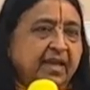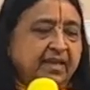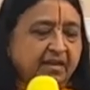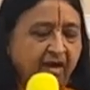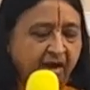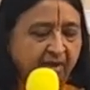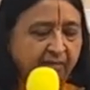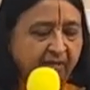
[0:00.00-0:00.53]

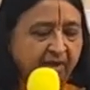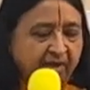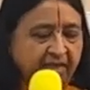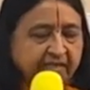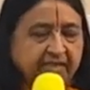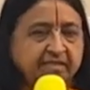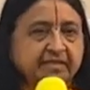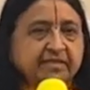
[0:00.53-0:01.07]
And our
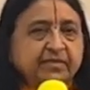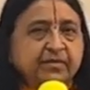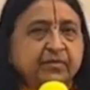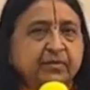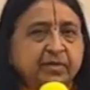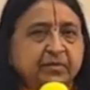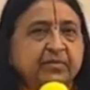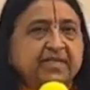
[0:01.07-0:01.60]
mind
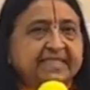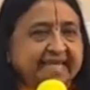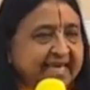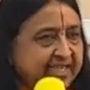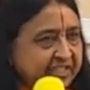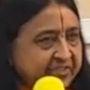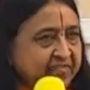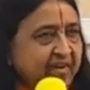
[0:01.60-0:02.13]
will be
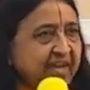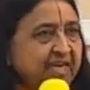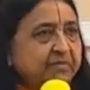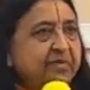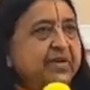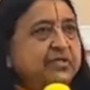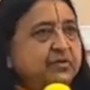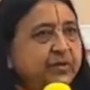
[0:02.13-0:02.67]

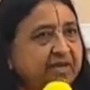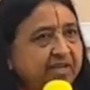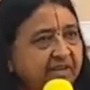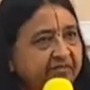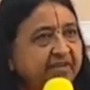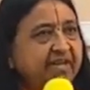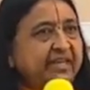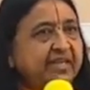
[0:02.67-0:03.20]
satisfied because we're
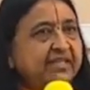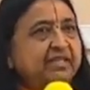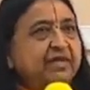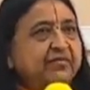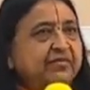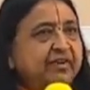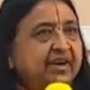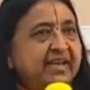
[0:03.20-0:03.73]
giving
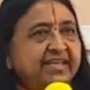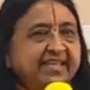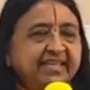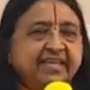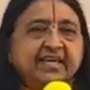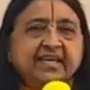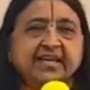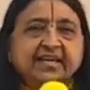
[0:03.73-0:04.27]
it
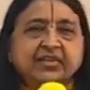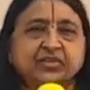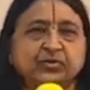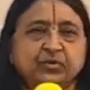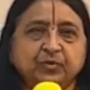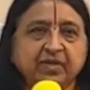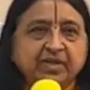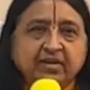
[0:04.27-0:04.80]
variety.
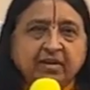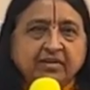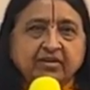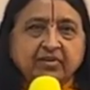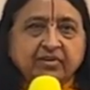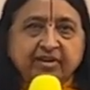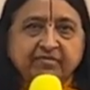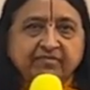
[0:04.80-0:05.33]
Do we
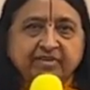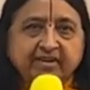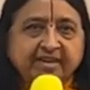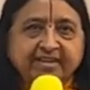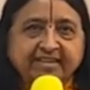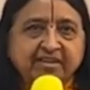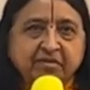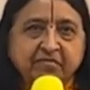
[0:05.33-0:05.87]
not crave
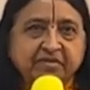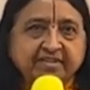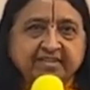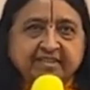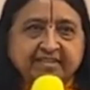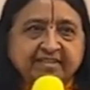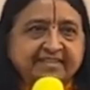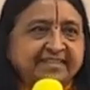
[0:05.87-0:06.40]
variety every
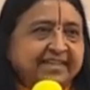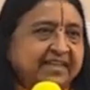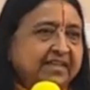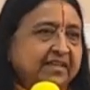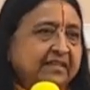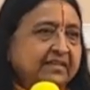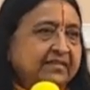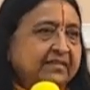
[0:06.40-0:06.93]
single
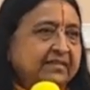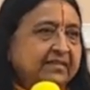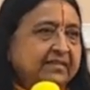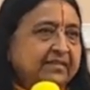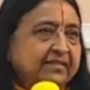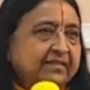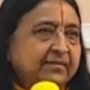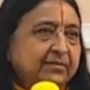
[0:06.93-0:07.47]
day?
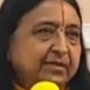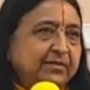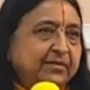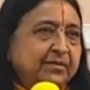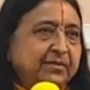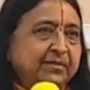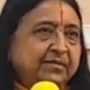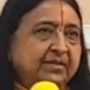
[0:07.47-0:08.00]
We
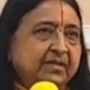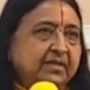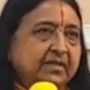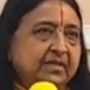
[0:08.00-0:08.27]
do.